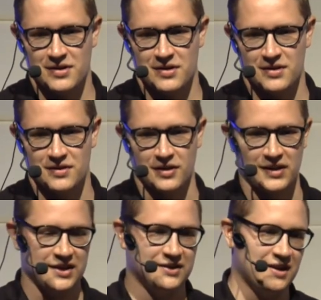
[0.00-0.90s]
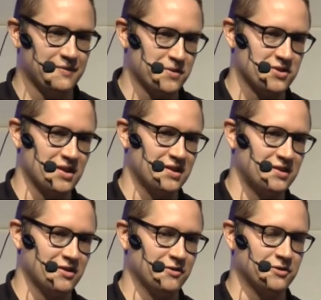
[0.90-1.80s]
That 10%
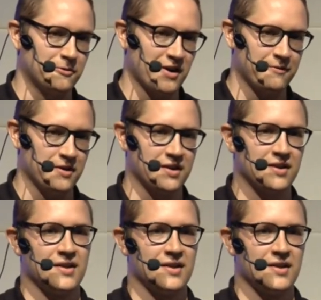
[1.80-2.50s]
of the traffic,